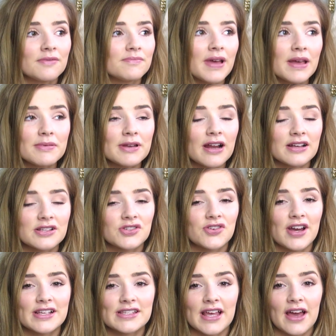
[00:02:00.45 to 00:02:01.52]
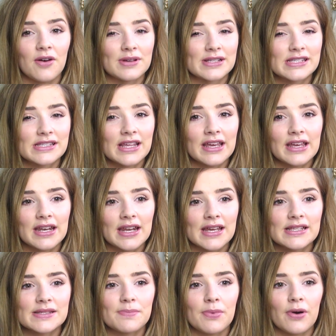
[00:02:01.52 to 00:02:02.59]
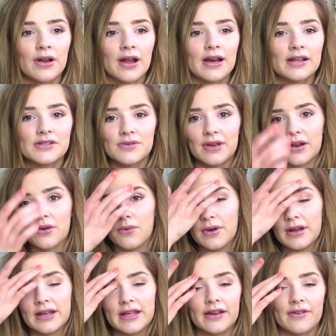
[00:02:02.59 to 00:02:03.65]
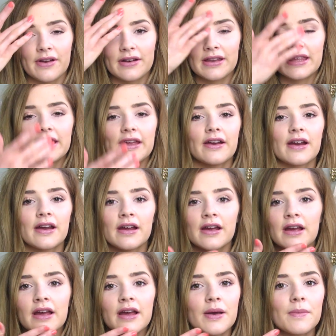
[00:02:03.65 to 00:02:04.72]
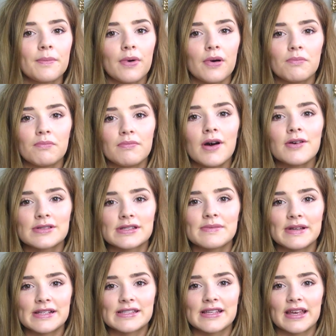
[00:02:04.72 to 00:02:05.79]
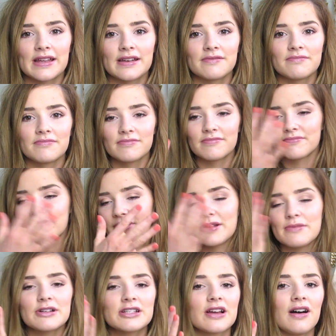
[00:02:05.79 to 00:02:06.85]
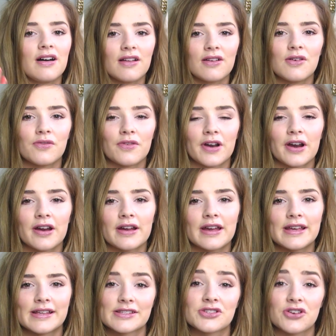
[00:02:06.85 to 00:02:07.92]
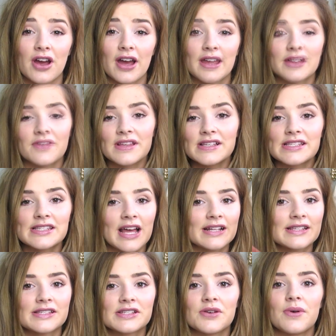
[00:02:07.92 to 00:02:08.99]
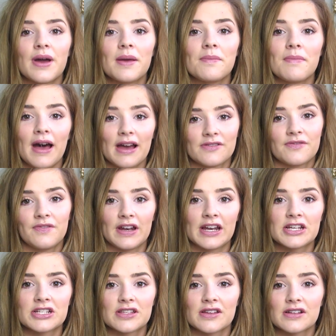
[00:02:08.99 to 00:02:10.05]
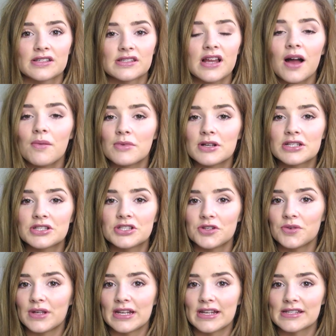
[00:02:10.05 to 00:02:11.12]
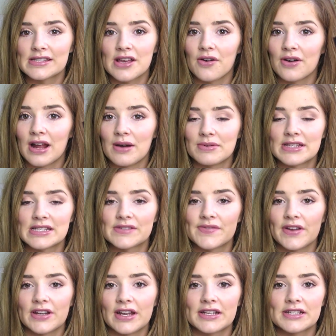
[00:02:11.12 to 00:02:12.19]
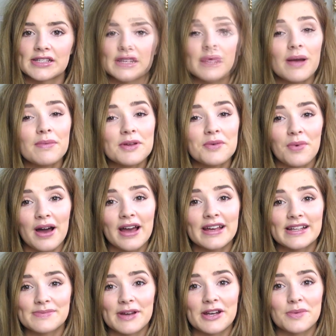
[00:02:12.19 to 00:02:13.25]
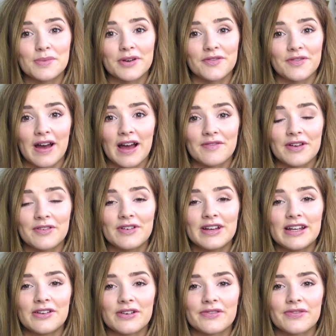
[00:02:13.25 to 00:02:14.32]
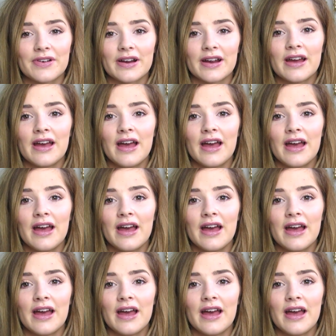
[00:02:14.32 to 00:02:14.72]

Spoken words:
Maybe not as dry as I always think it is, but I do get oily around here. But most of my skin, pretty much all over, is dry. So this sets to a matte finish. There's not much dewiness going on with this foundation. It's probably why it's my number 5. I really look for